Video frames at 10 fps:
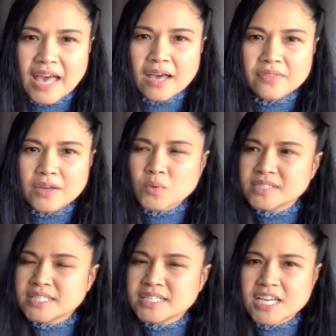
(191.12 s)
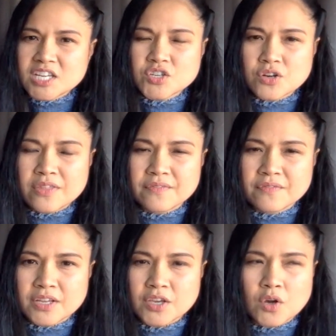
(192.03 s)
that there was a teacher on the
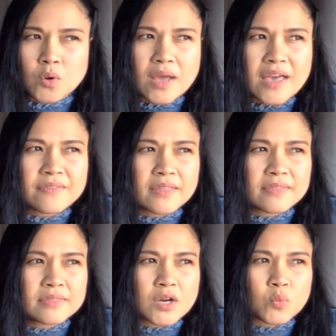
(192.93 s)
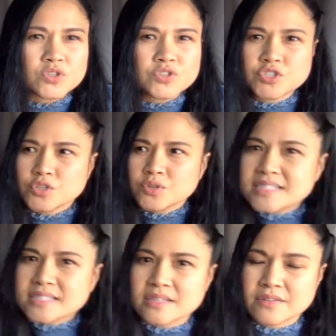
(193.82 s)
video and then there were
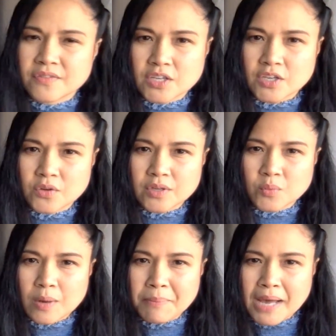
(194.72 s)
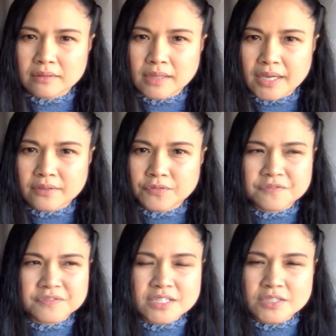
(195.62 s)
students in the video. There were about like
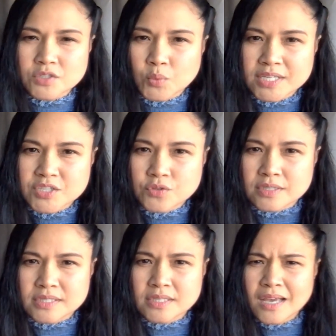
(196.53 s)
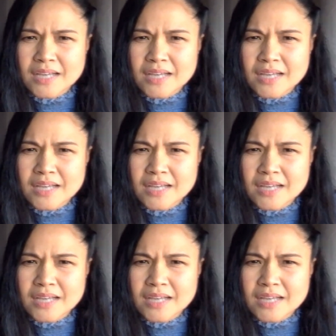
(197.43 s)
15 to 20 students.